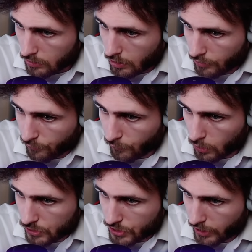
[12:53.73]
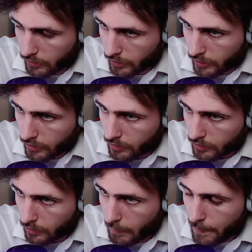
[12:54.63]
unfortunately,
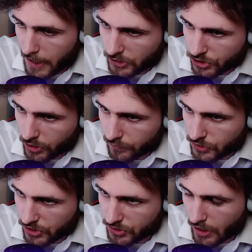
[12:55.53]
maybe I should have just...